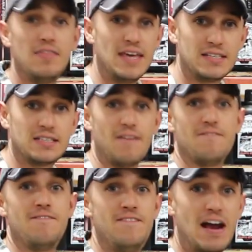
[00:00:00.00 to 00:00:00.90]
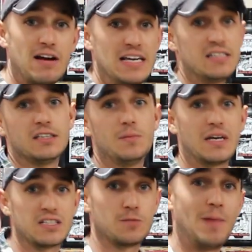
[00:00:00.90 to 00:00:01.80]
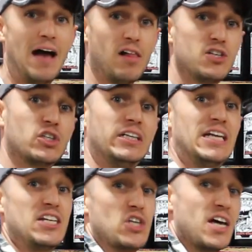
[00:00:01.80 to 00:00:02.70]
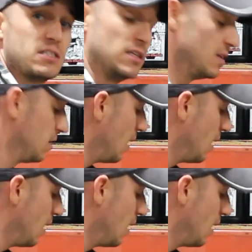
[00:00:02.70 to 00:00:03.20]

this very easily because it's biologically digested.